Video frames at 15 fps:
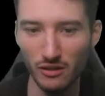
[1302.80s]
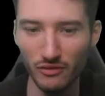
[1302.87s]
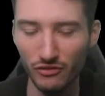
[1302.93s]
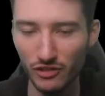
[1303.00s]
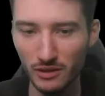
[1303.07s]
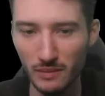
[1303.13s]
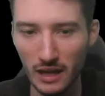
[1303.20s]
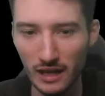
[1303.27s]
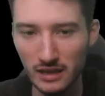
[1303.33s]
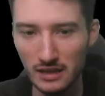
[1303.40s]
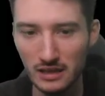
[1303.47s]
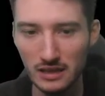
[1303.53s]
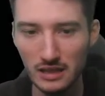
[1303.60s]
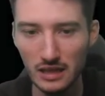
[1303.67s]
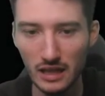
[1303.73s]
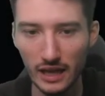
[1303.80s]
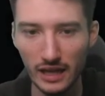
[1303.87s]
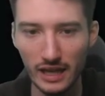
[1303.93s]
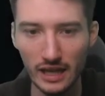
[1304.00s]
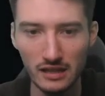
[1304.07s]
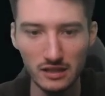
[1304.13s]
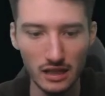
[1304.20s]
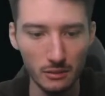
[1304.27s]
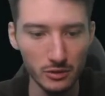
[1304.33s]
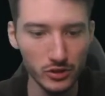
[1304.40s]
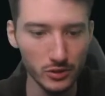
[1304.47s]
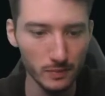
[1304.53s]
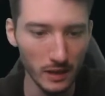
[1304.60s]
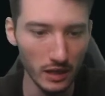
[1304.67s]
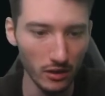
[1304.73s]
on 3 mana. I can't double
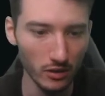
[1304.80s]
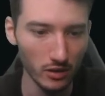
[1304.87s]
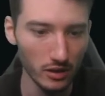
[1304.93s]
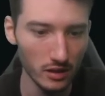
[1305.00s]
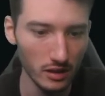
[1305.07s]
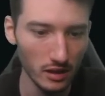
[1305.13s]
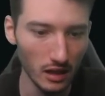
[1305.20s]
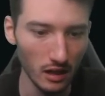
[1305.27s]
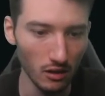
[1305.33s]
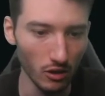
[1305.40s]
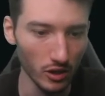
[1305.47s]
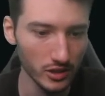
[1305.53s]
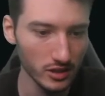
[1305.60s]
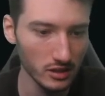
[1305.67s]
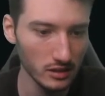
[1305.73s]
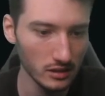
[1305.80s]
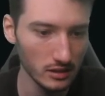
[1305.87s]
spell. I lost.